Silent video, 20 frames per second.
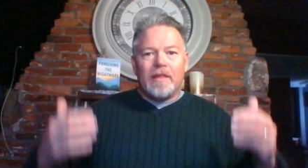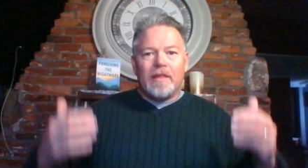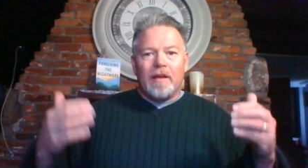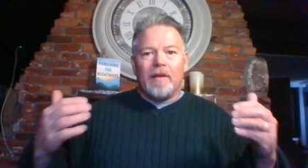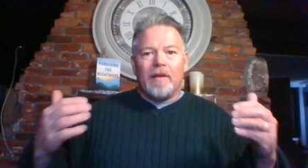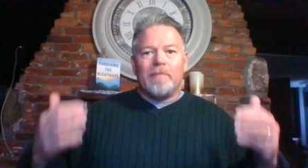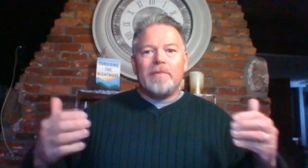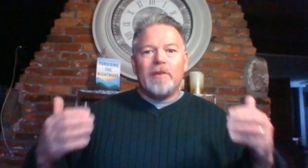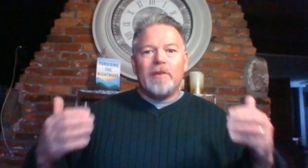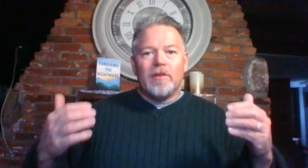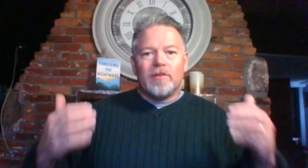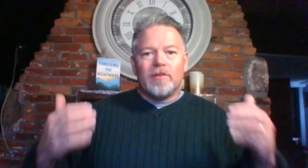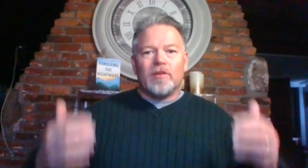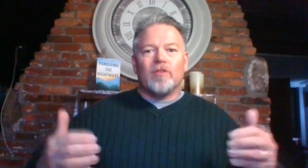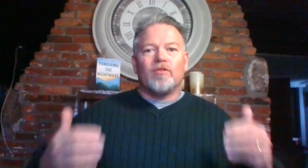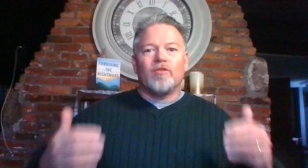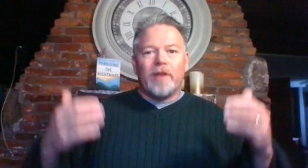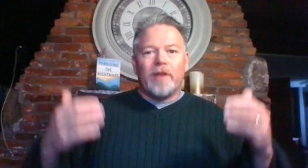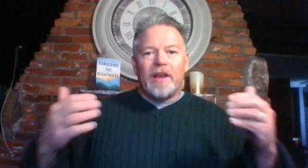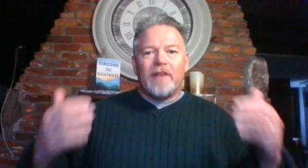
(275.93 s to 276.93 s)
The
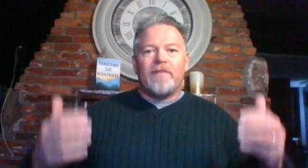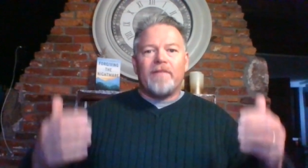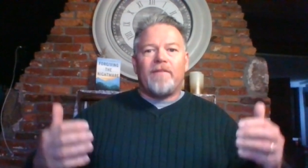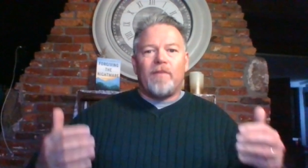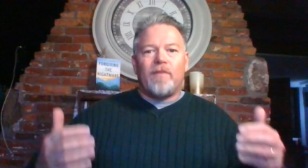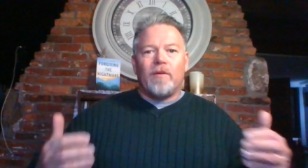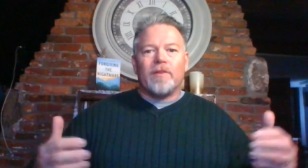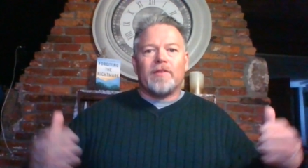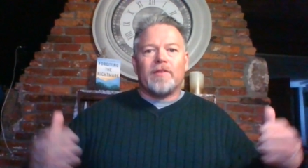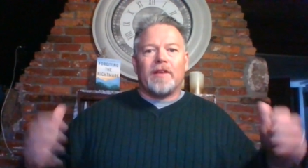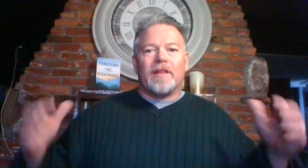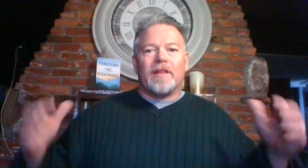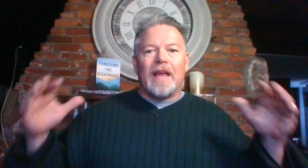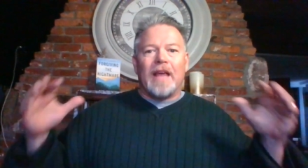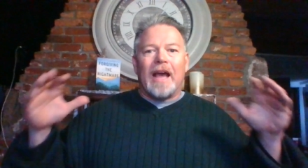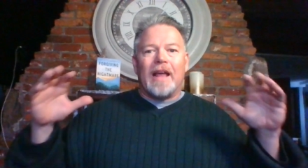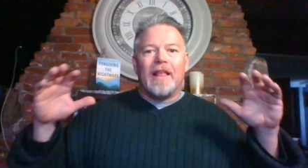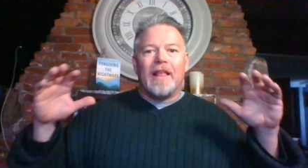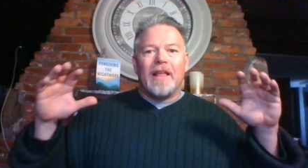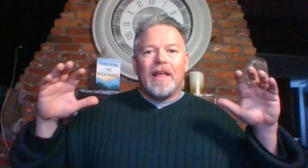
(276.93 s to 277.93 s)
abuser is reinforcing
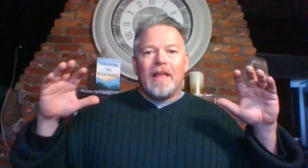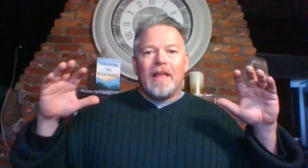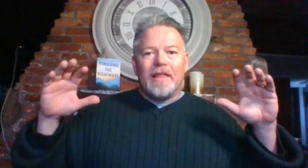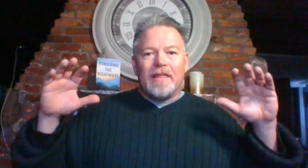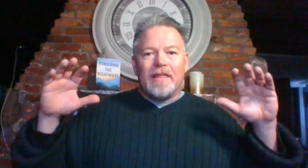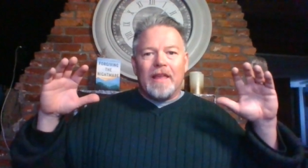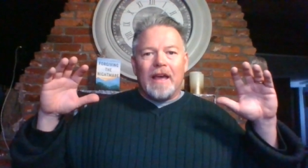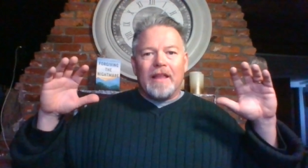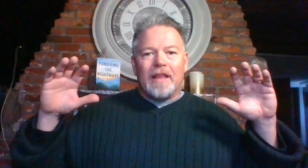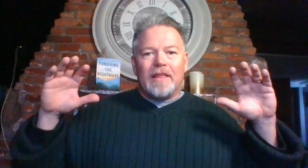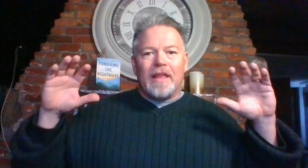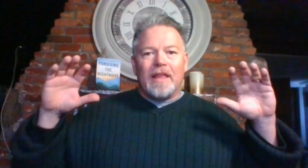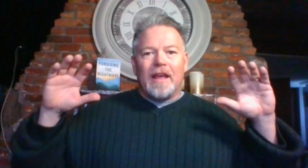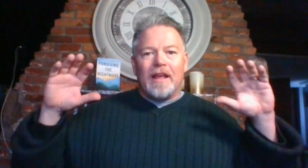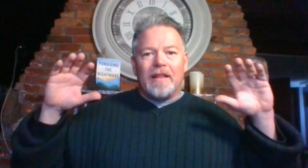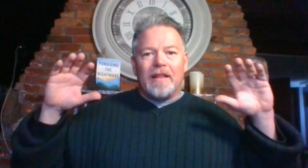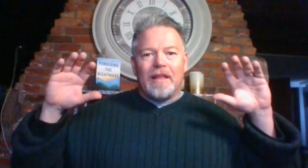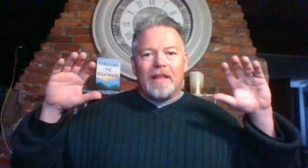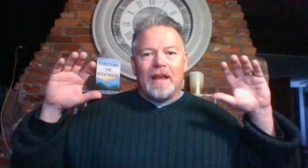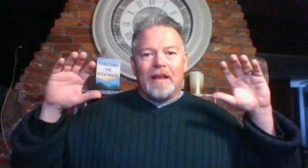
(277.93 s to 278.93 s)
that that
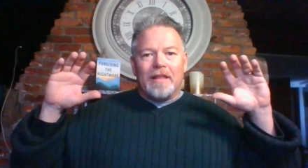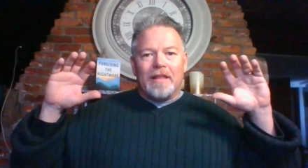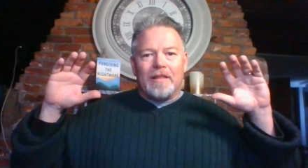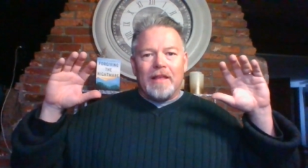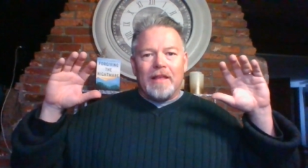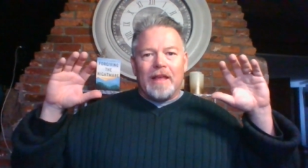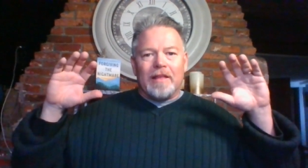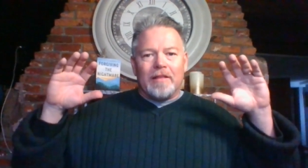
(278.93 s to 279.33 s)
that that